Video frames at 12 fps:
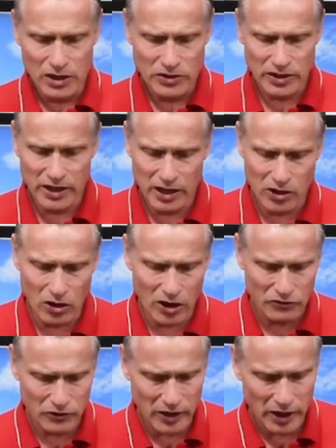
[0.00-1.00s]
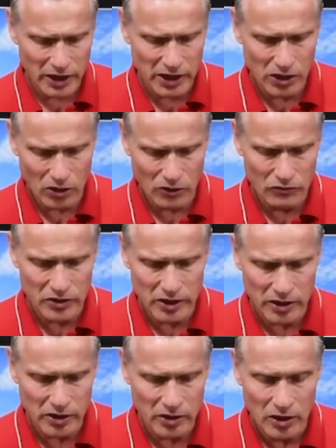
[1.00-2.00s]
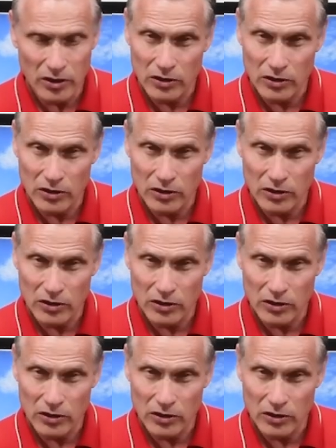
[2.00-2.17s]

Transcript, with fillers: to get off any of the